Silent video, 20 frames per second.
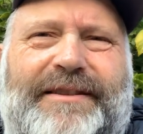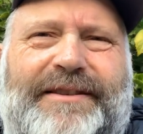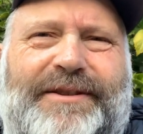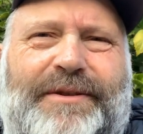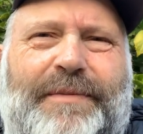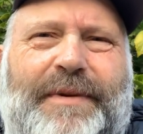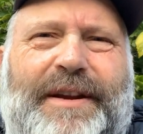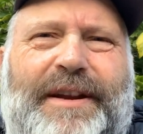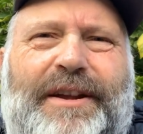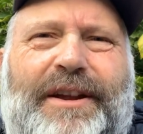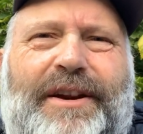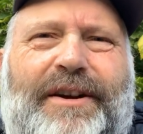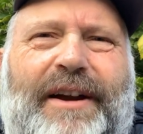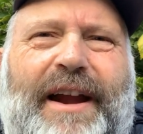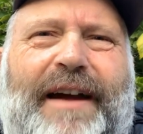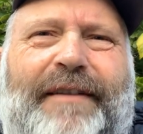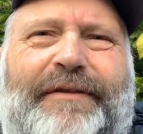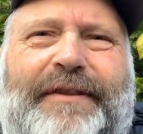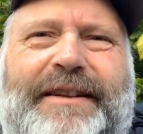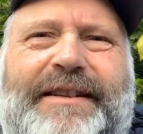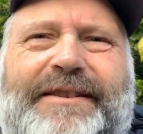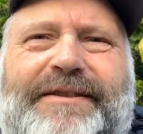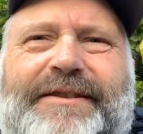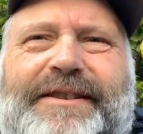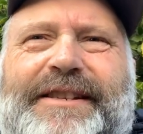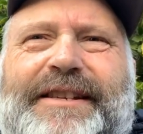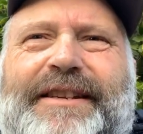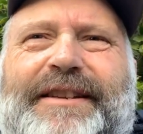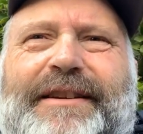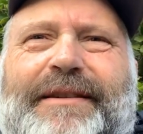So many other athletes, you
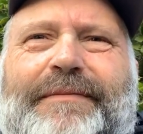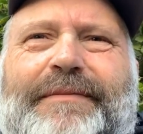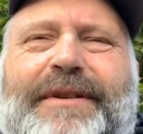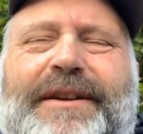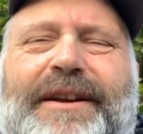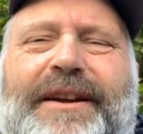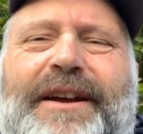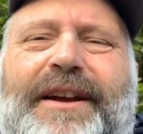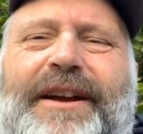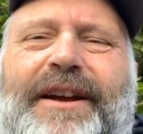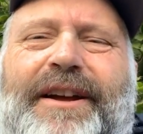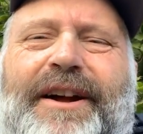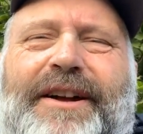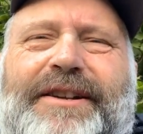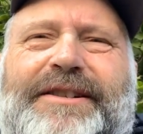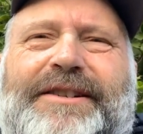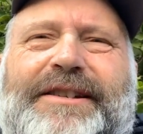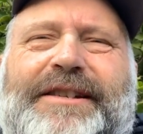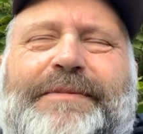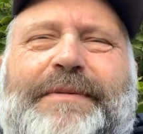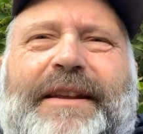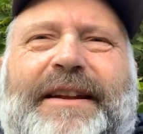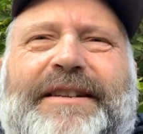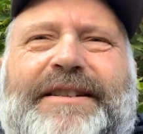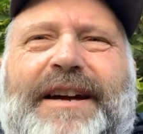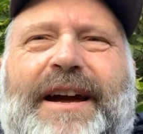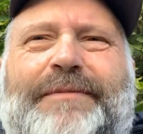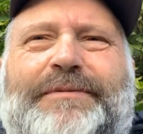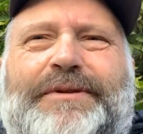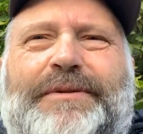see them constantly spending
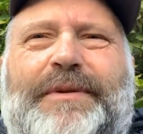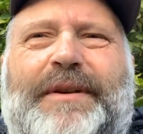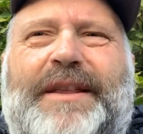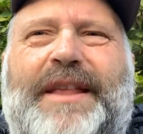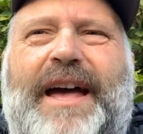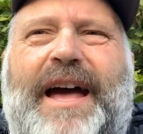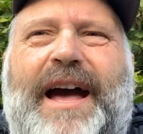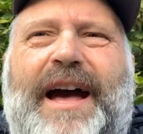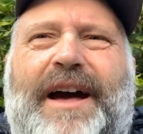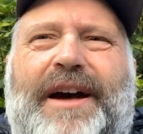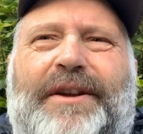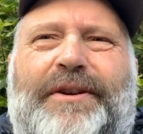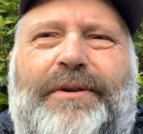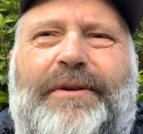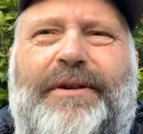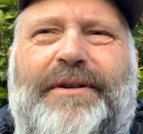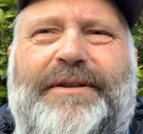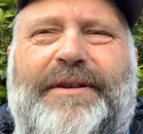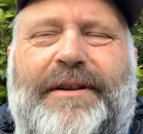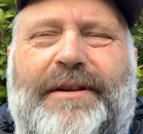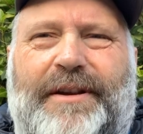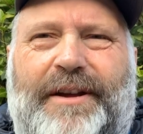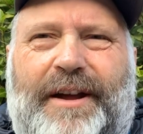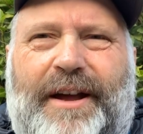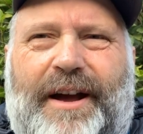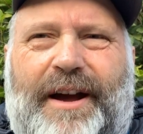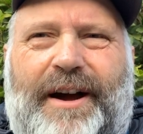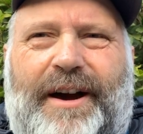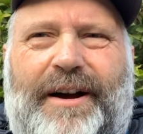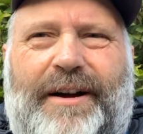time doing that or
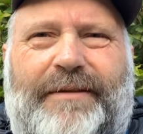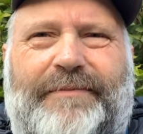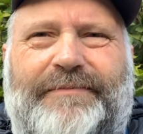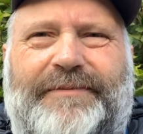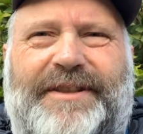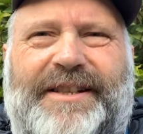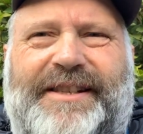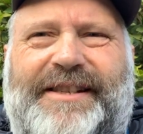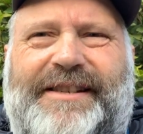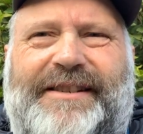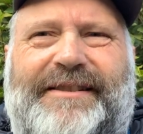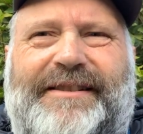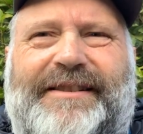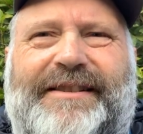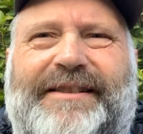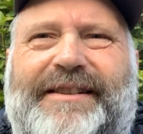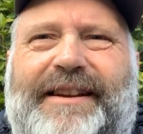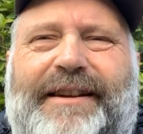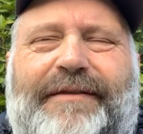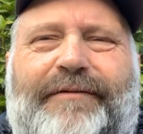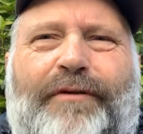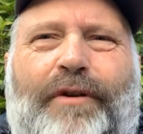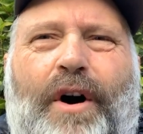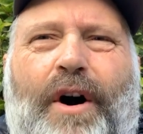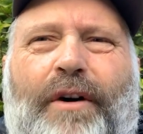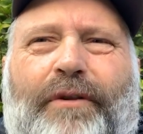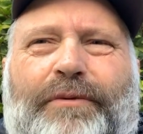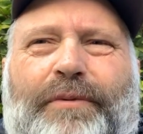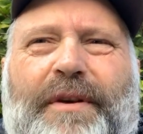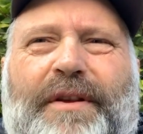just
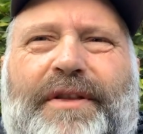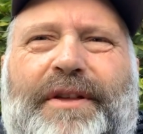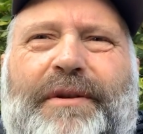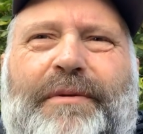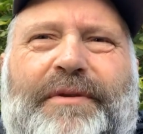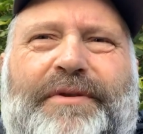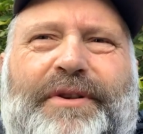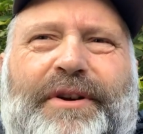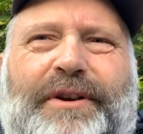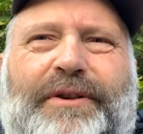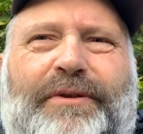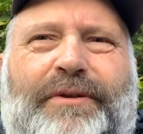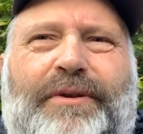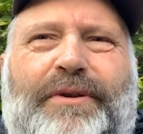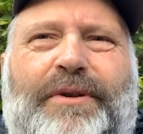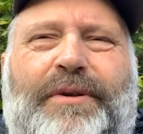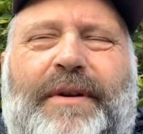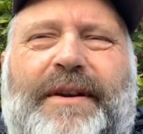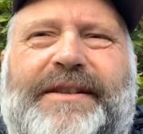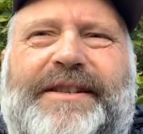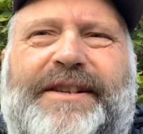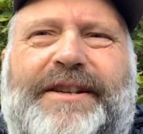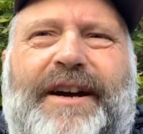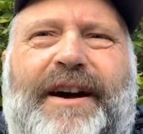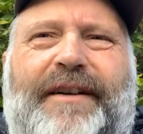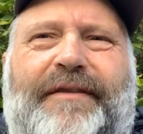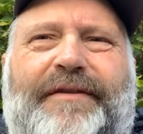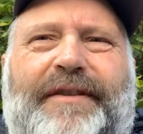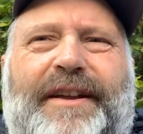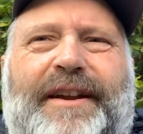involved with it with their crew and
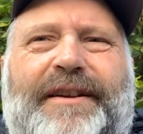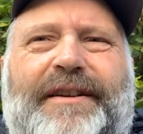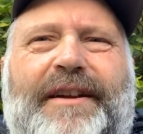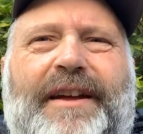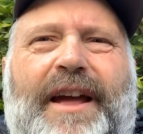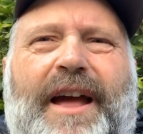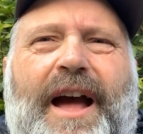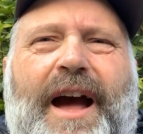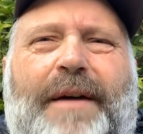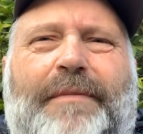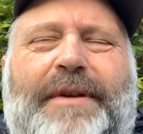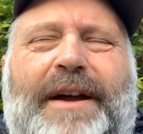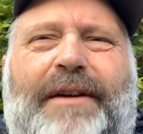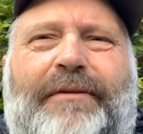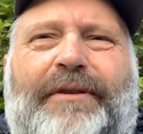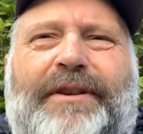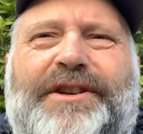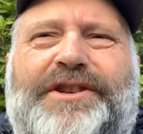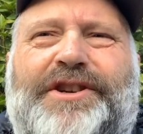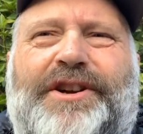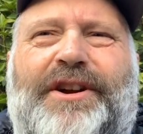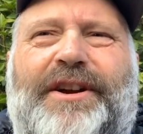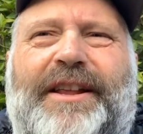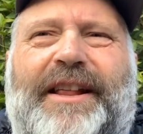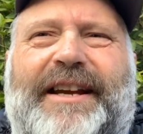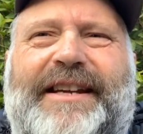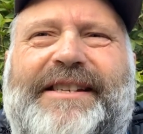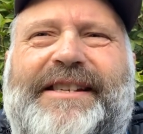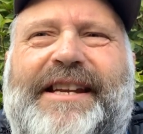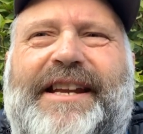stuff. And I'm not really sure.
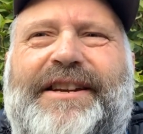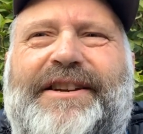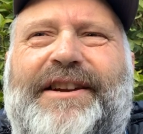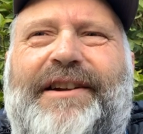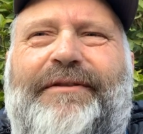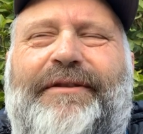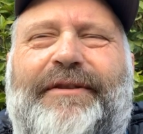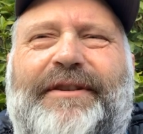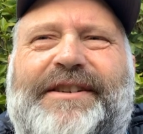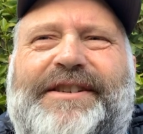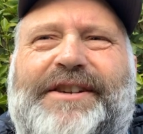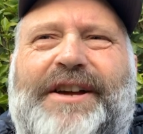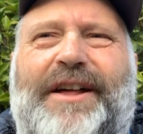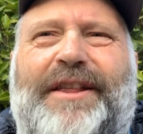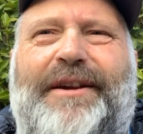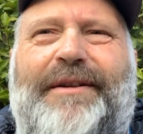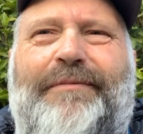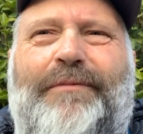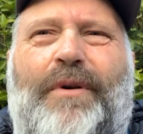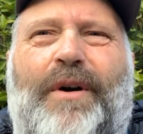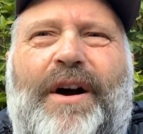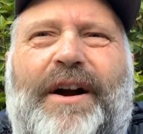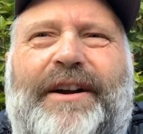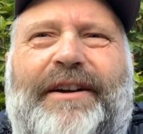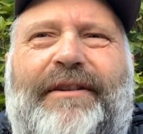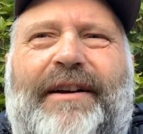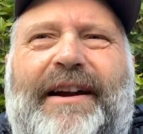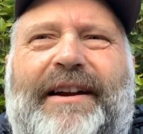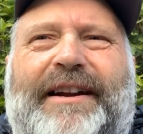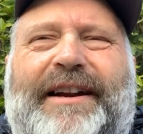Like I said, you never really saw them
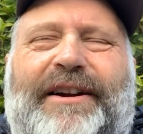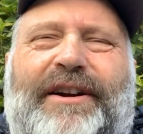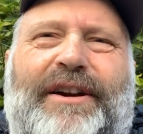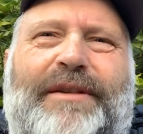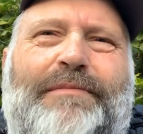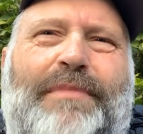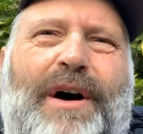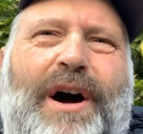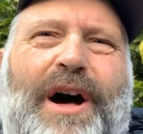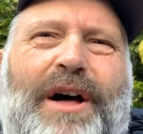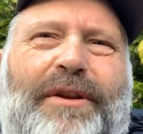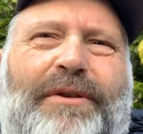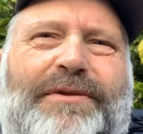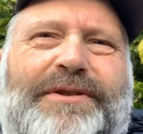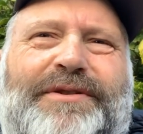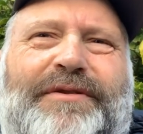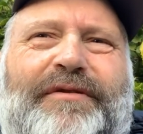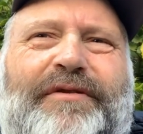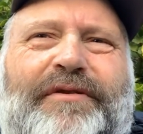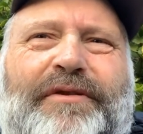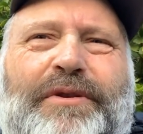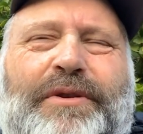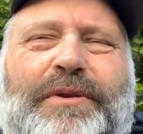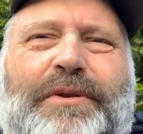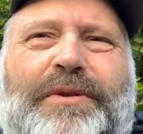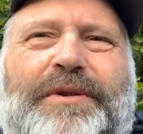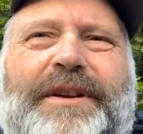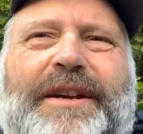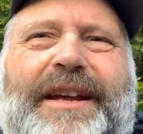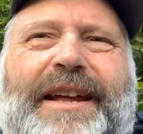walking around carrying bottles or
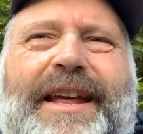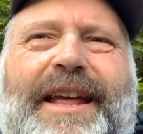food.